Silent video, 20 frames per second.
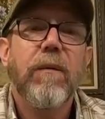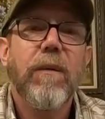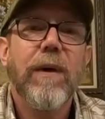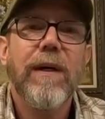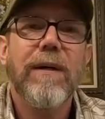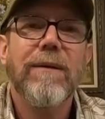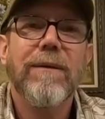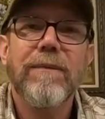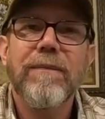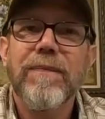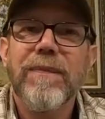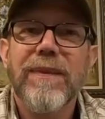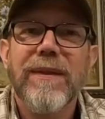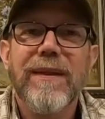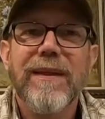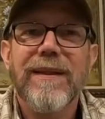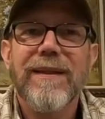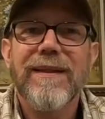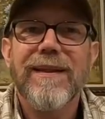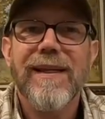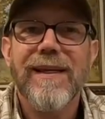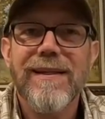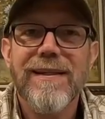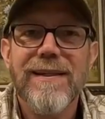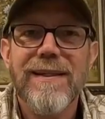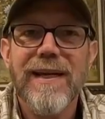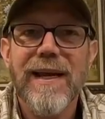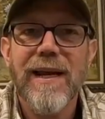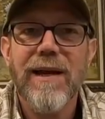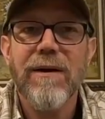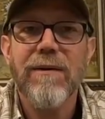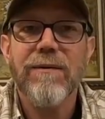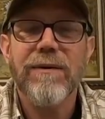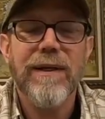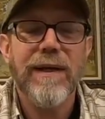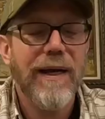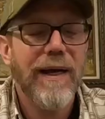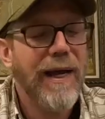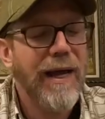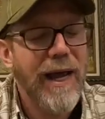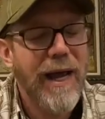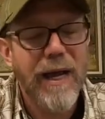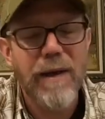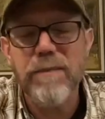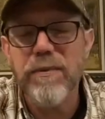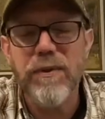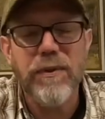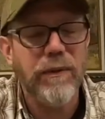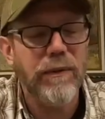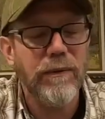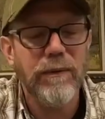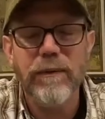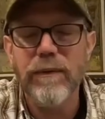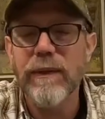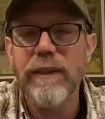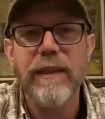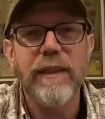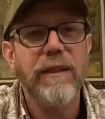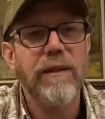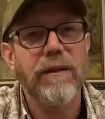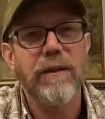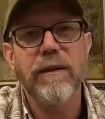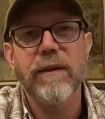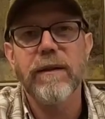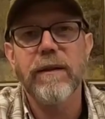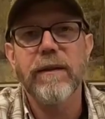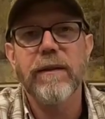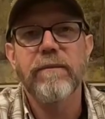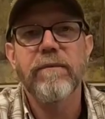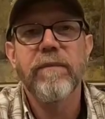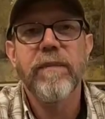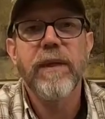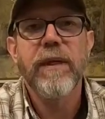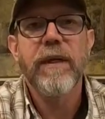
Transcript: Well, they sound absolutely killer good.